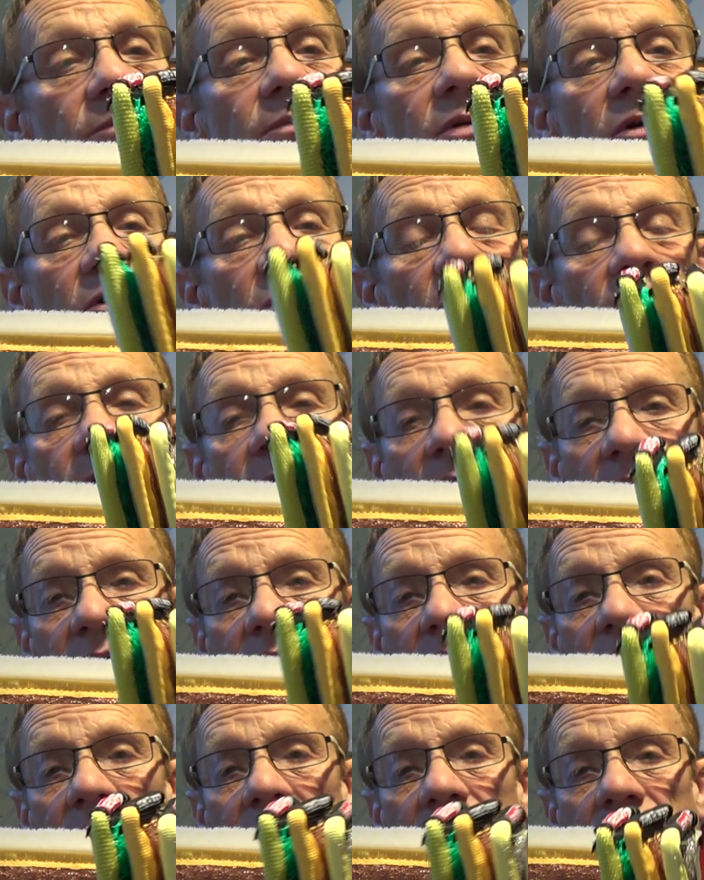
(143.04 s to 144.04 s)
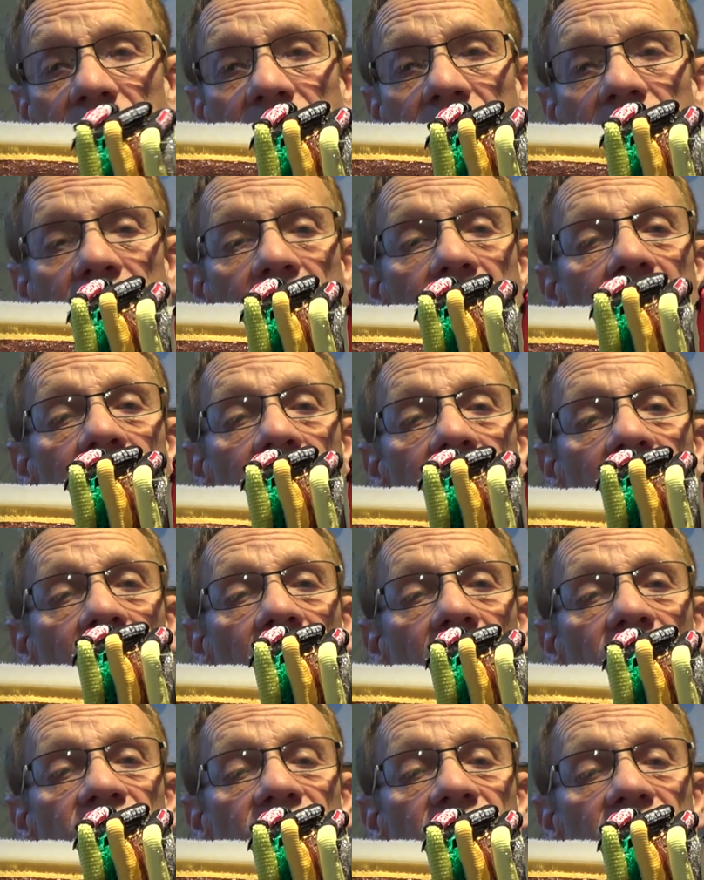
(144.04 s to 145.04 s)
purpose
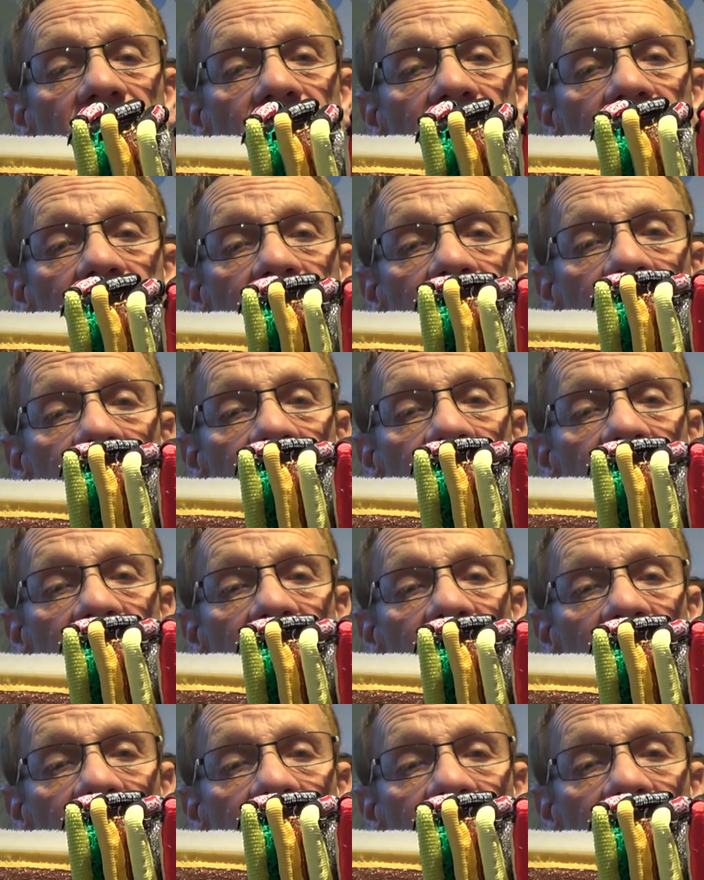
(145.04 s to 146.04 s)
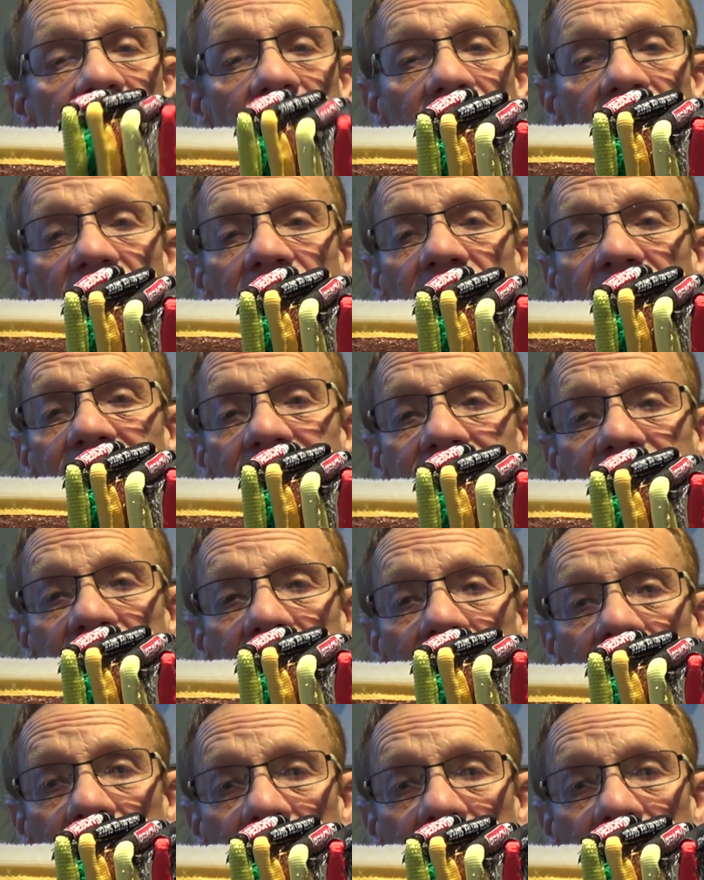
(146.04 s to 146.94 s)
of seeing if you can get